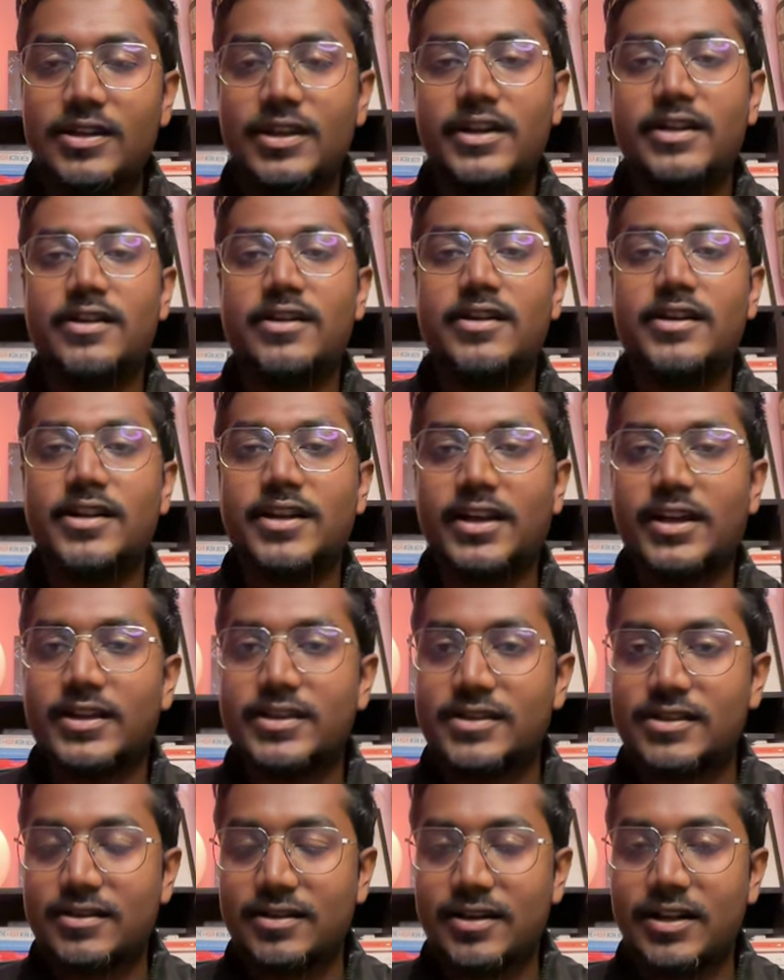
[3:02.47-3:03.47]
like a
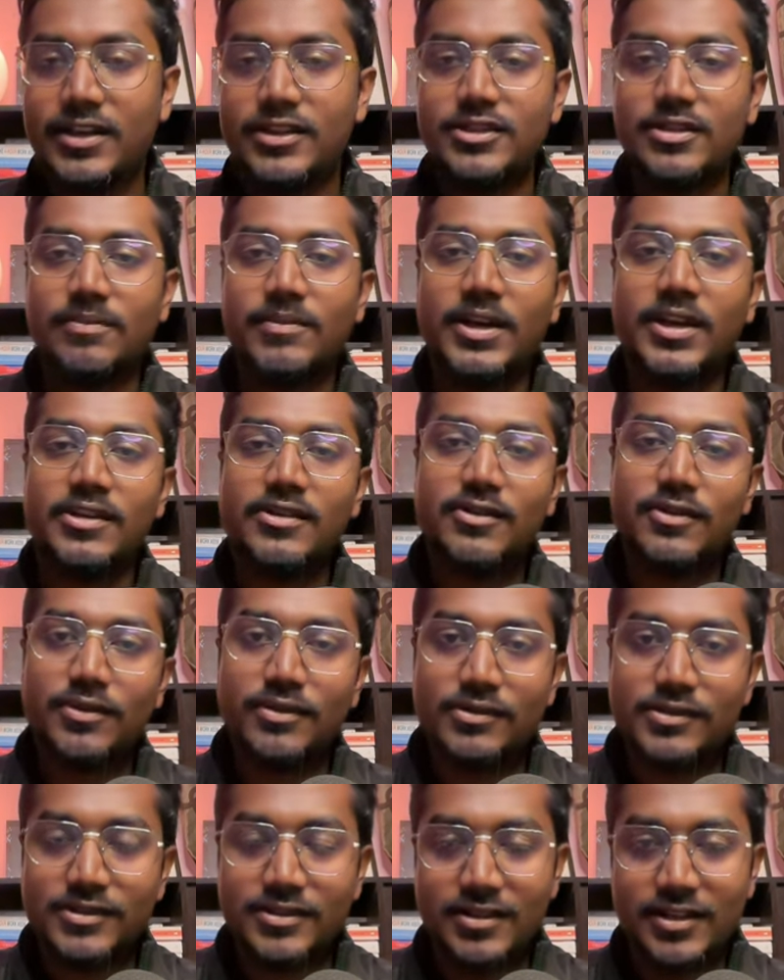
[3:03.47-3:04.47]
text, like some
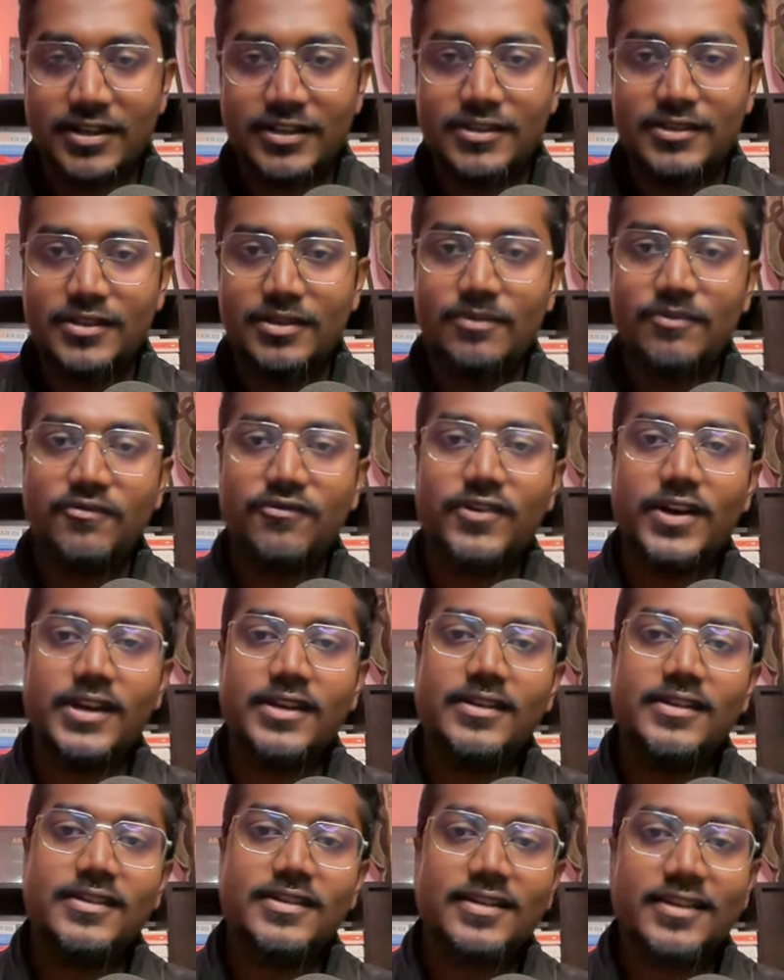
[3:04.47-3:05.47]
icons, like some
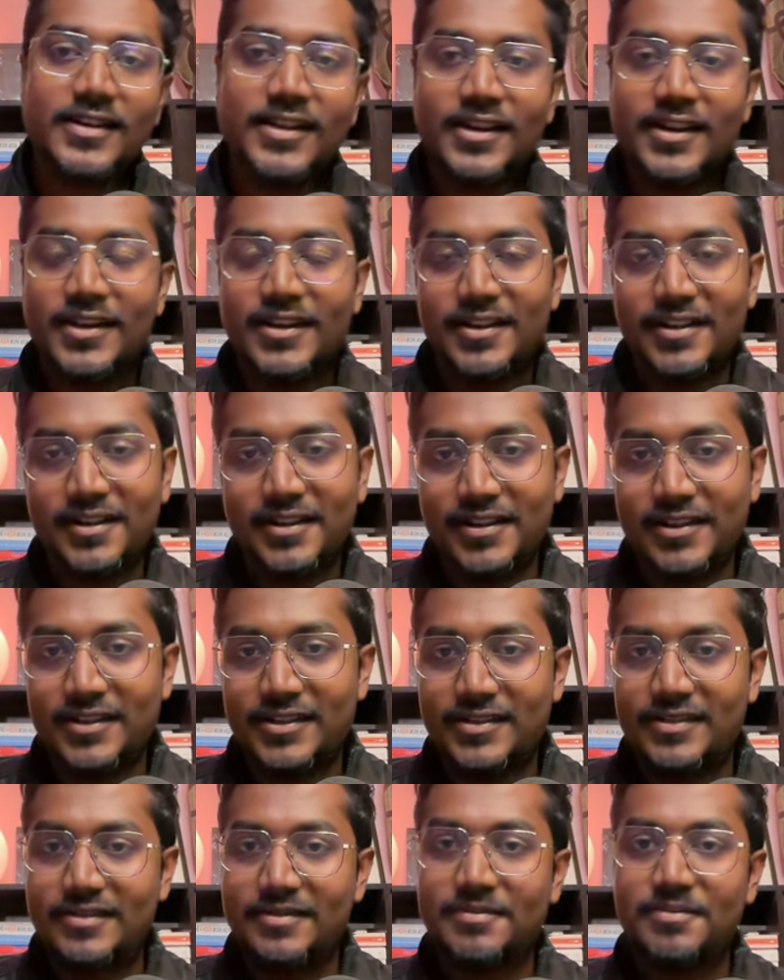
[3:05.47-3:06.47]
fire
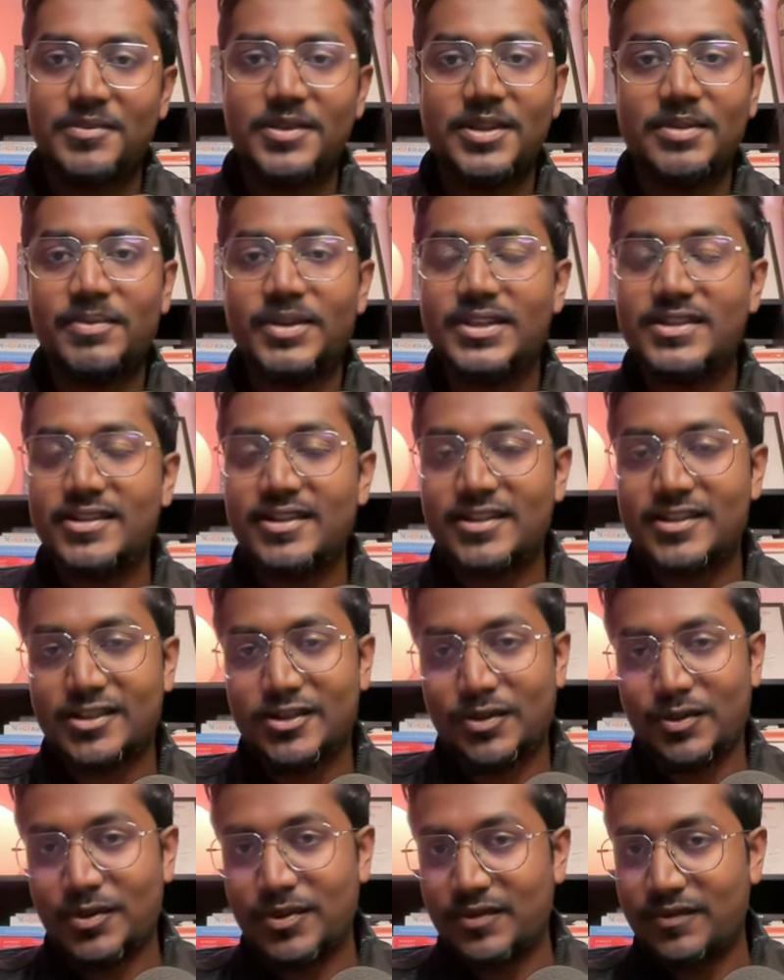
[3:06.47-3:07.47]
images
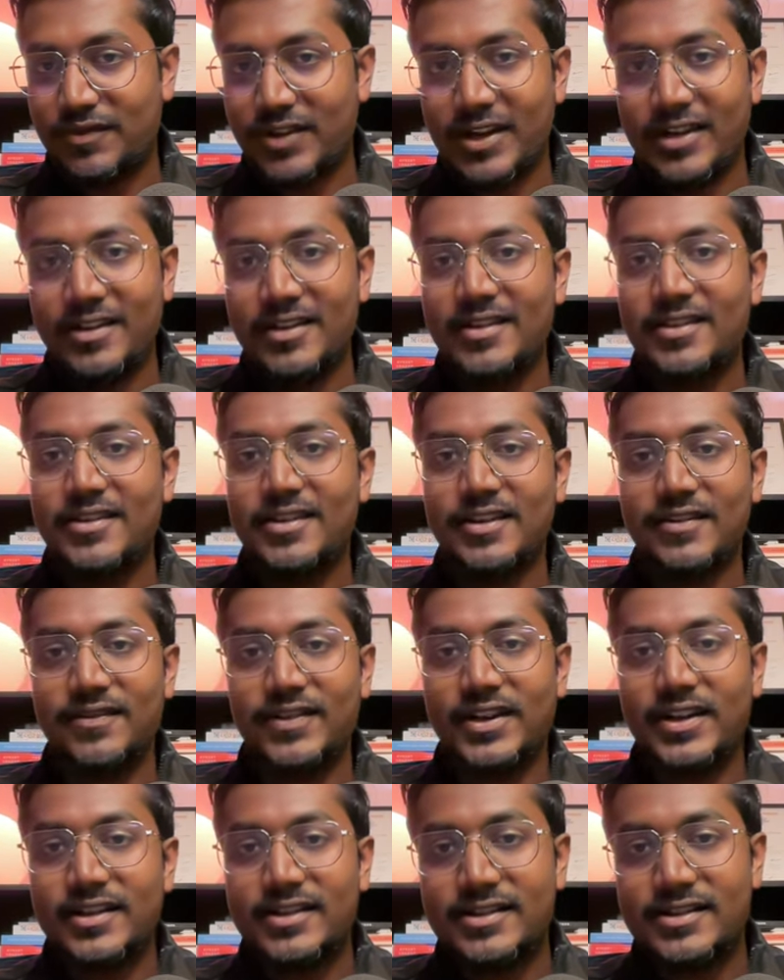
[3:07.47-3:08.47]
or fire
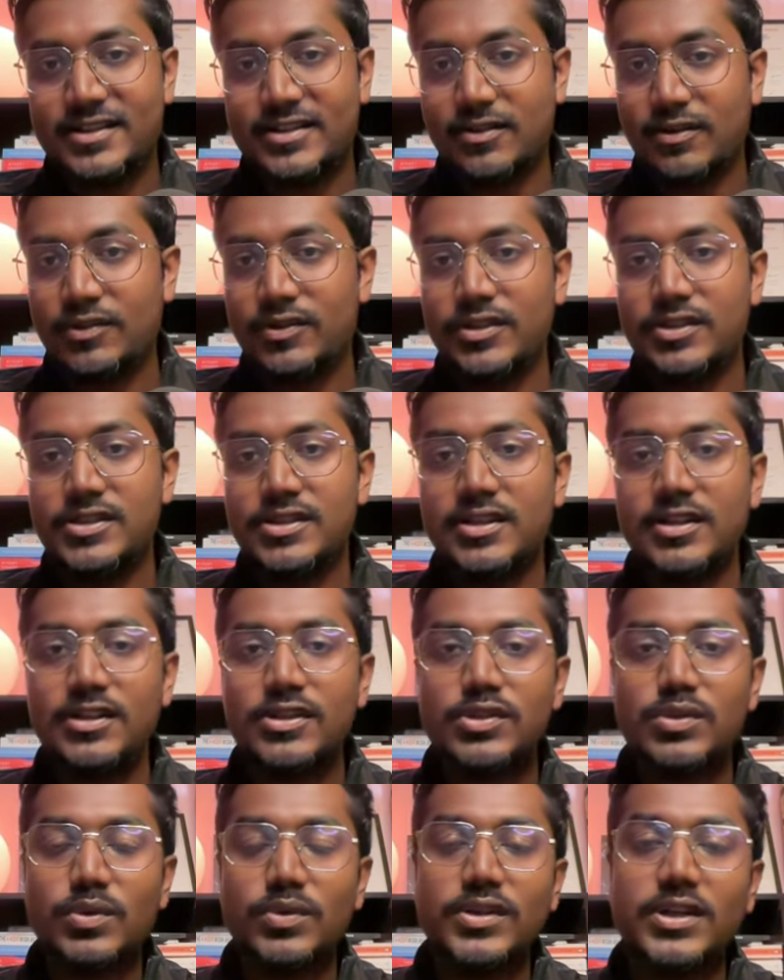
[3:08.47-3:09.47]
effects on the screen
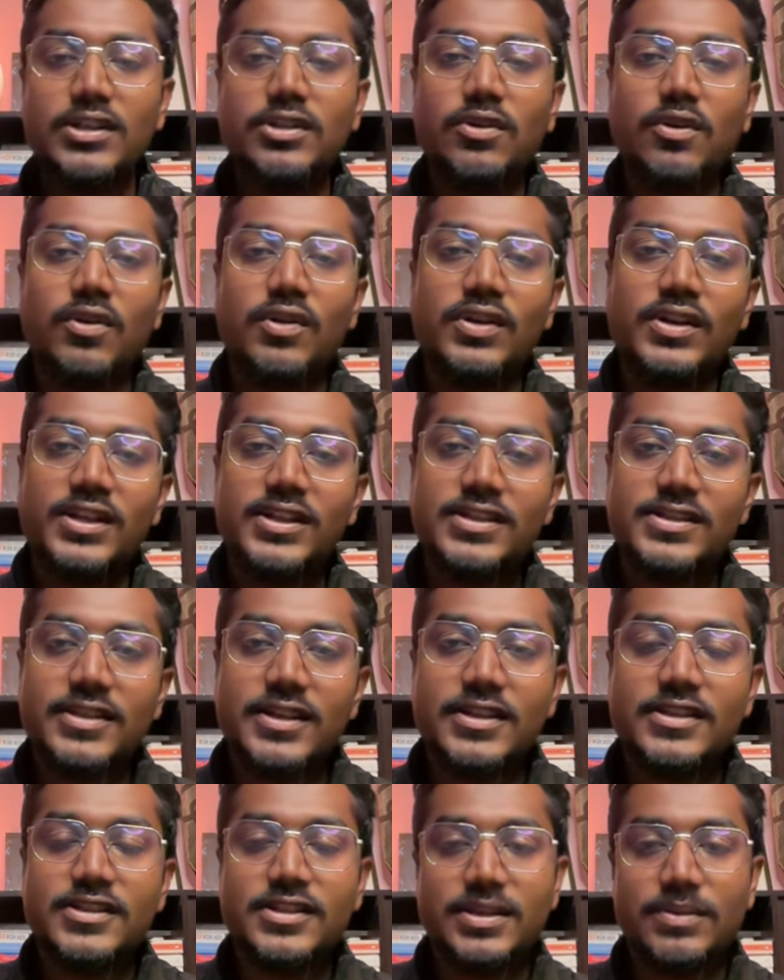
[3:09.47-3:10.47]
so that the audience
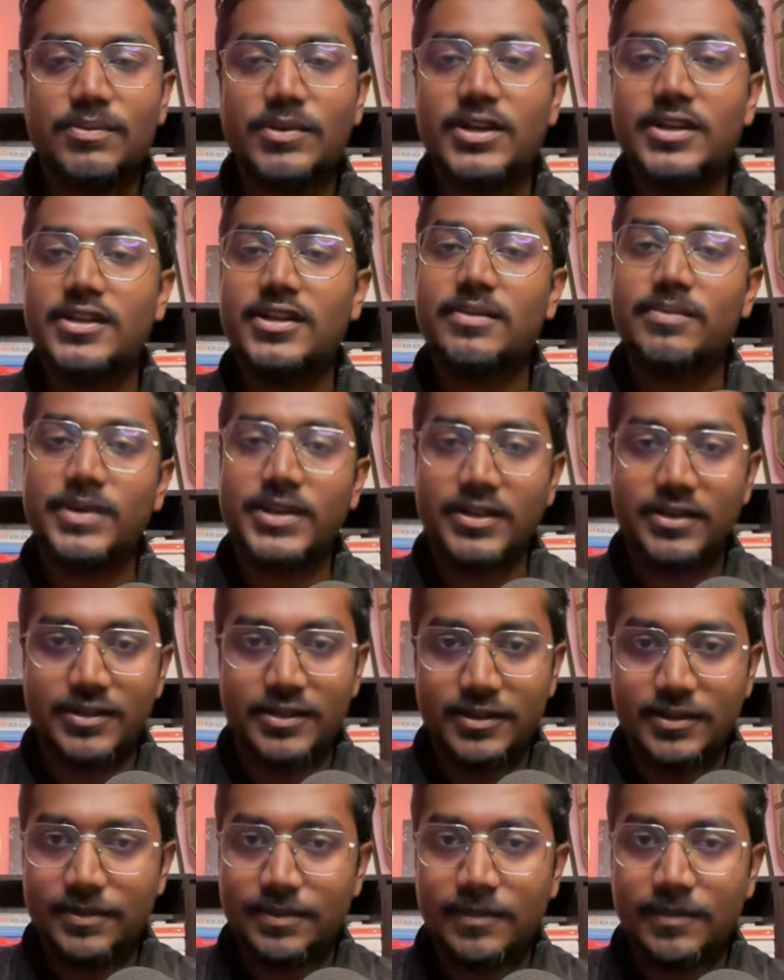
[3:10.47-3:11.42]
gets stimulated by it.